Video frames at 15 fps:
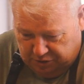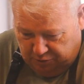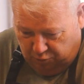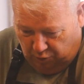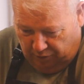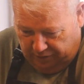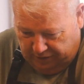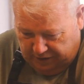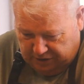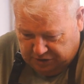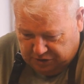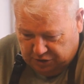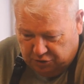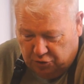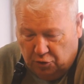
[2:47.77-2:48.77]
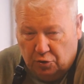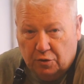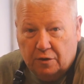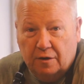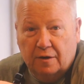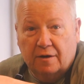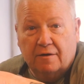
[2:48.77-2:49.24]
you want these to
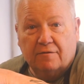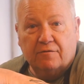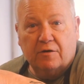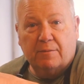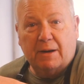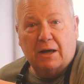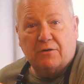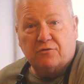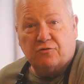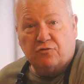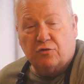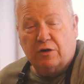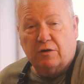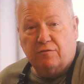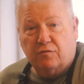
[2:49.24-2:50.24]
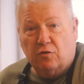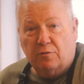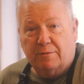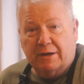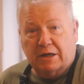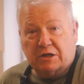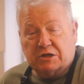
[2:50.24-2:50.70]
cook for about 3 or 4
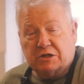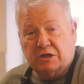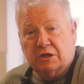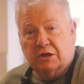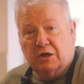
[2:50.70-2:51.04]
minutes.